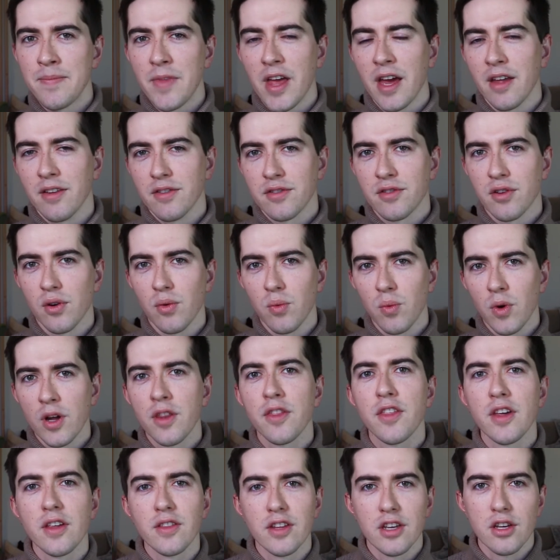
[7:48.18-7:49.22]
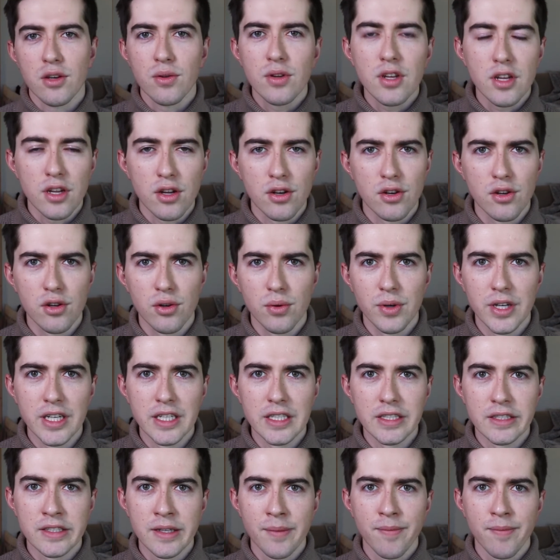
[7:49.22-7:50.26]
And so one thing that you need to do
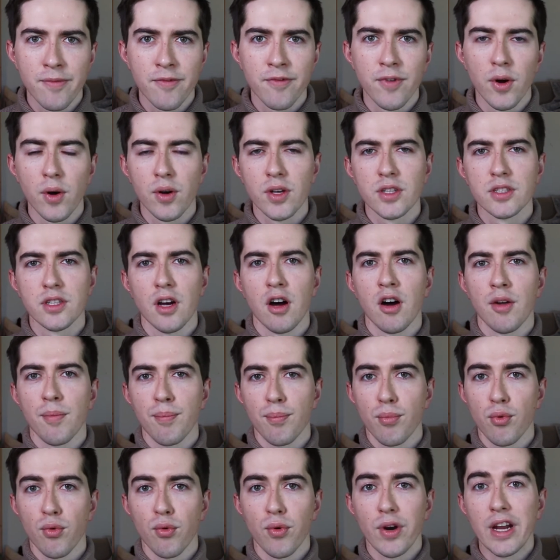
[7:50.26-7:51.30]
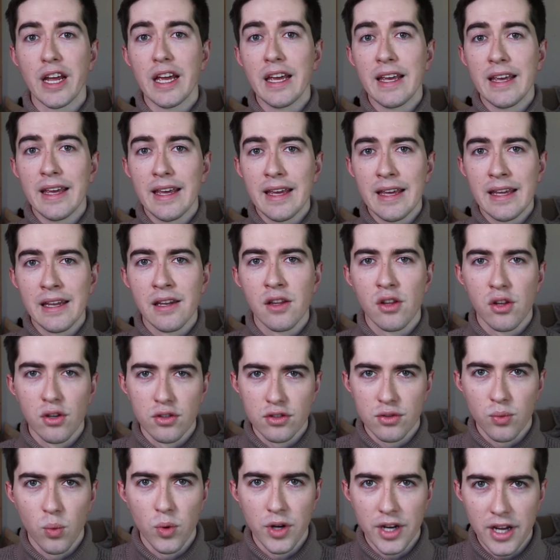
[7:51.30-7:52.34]
is focus on bringing in
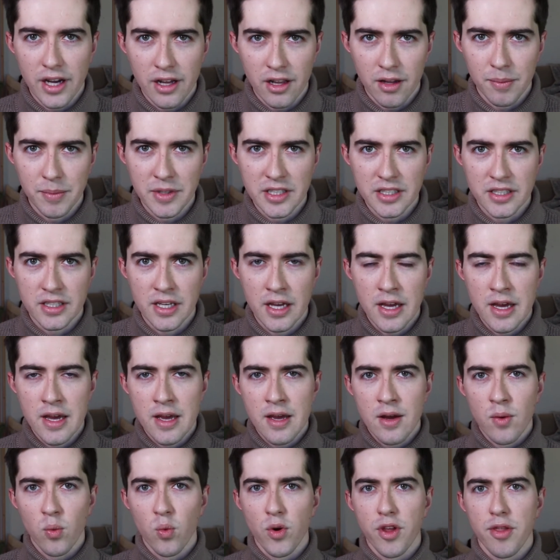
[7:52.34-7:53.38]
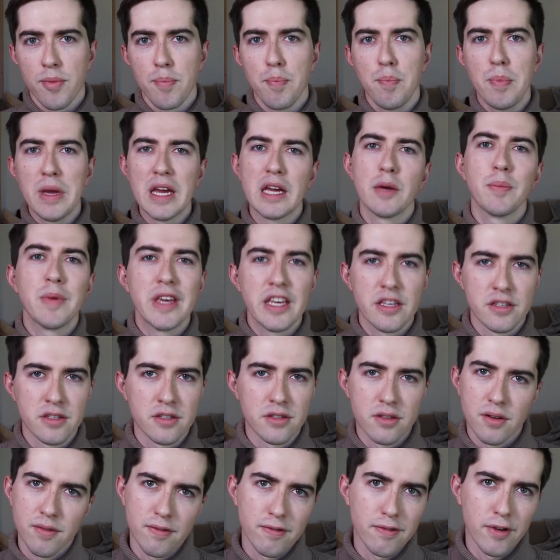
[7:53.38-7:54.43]
those wood elements with big pieces
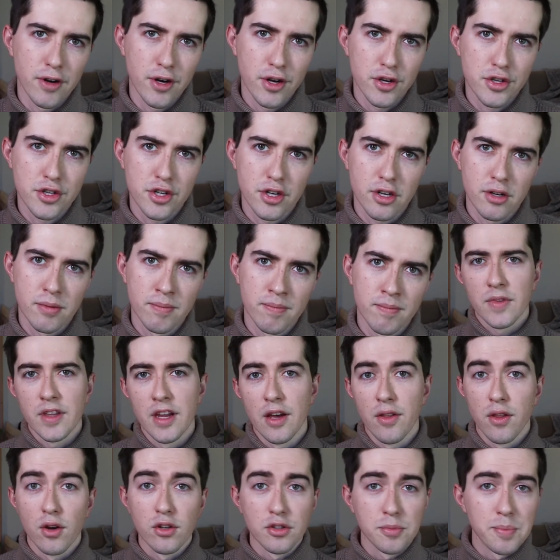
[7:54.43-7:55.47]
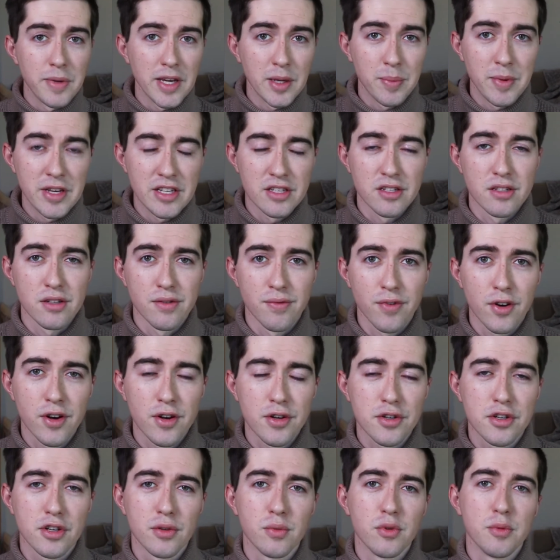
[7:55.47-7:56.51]
of furniture. Now those big pieces of
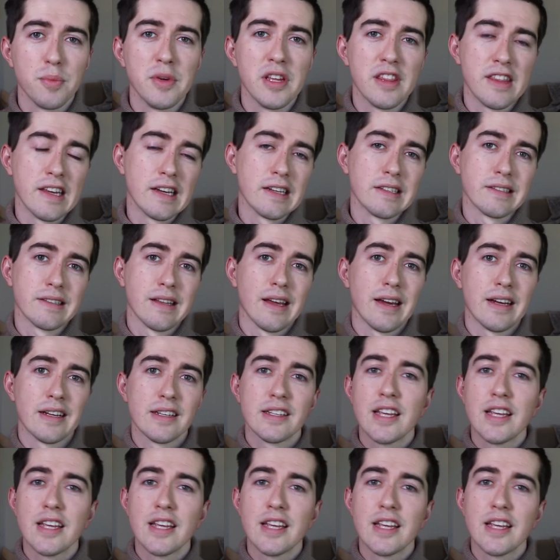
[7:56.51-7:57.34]
furniture would be things like